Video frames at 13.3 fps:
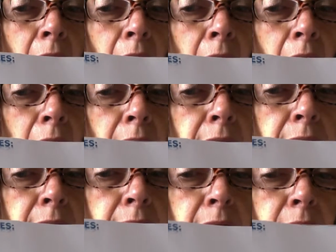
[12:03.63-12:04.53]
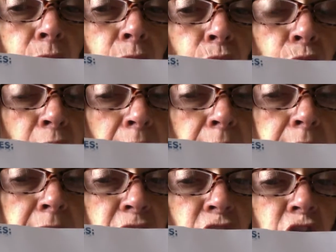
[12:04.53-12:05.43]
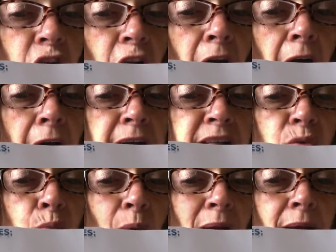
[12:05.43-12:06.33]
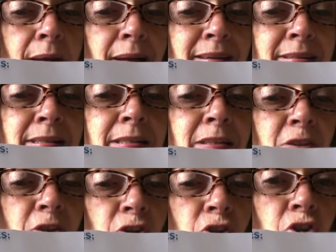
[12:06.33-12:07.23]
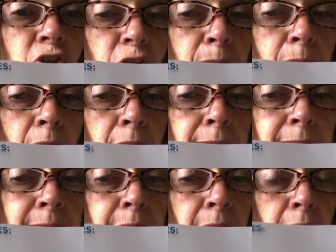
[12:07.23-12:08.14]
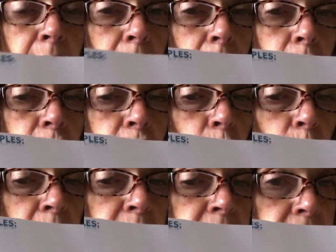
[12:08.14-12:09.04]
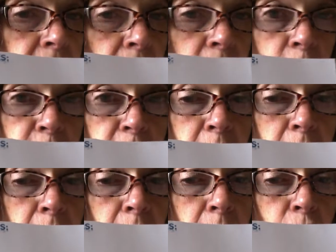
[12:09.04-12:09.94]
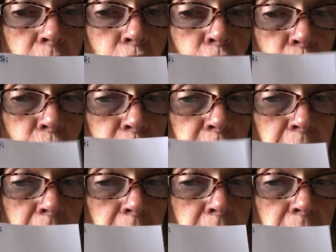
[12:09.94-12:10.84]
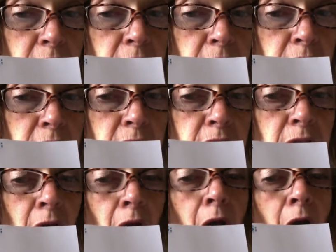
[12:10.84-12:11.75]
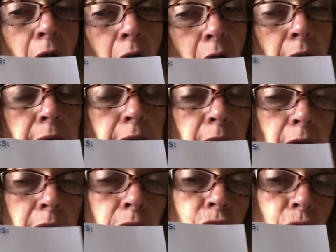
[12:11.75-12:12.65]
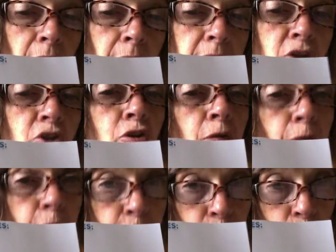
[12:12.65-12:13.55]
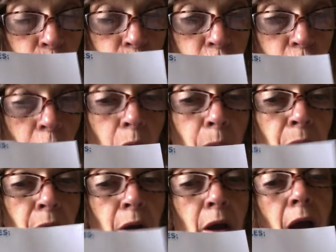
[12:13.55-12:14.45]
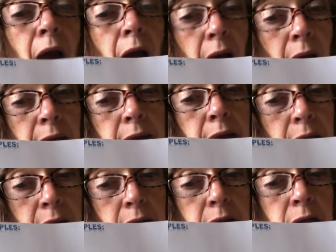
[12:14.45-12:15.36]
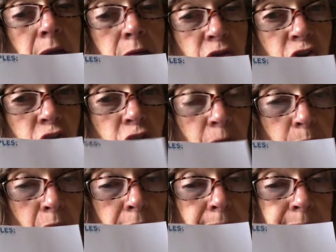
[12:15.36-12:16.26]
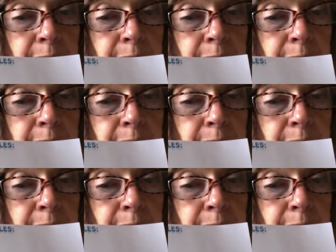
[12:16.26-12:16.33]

I ate relish as well as nshima. So instead of saying two sentences, I ate relish, full stop, I ate nshima,